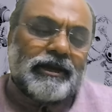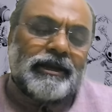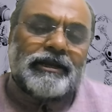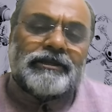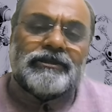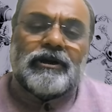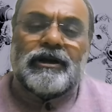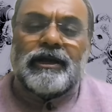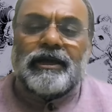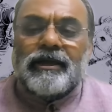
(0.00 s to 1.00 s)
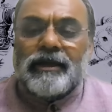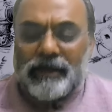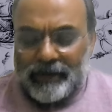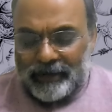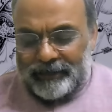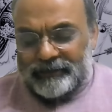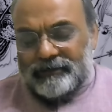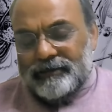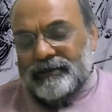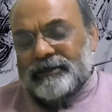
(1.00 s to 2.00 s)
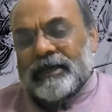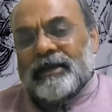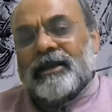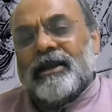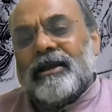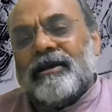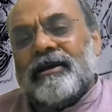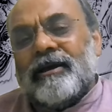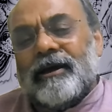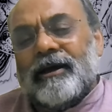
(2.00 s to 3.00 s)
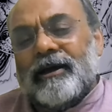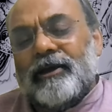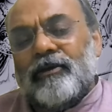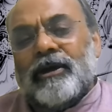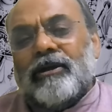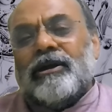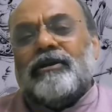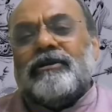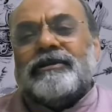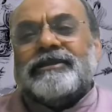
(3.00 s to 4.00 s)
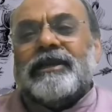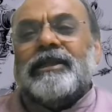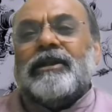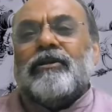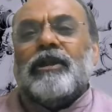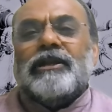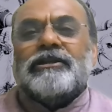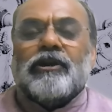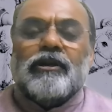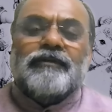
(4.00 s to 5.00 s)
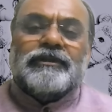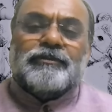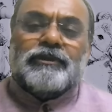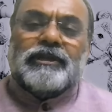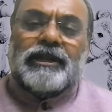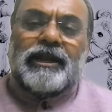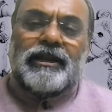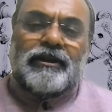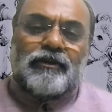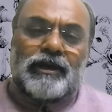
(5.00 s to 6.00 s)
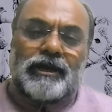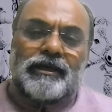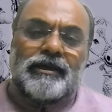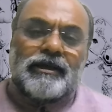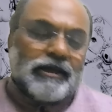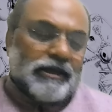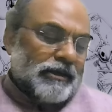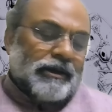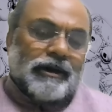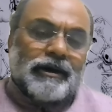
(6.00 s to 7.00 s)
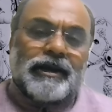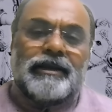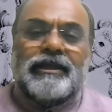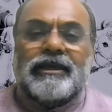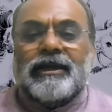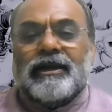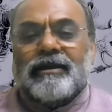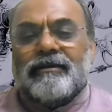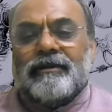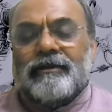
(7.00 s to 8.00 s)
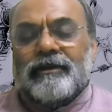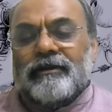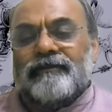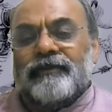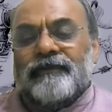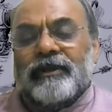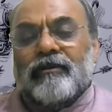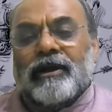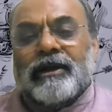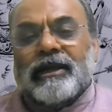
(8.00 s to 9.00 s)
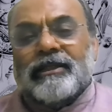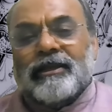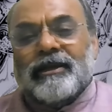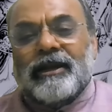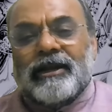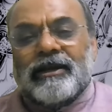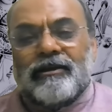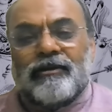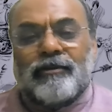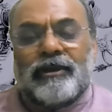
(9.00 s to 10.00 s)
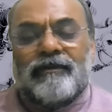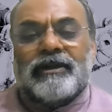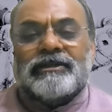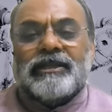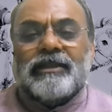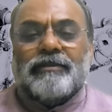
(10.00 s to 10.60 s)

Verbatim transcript: It is not a, it is generic uh, you cannot say that oh let's all of us put the data together uh, right there are uh, if we look at healthcare data nobody wants their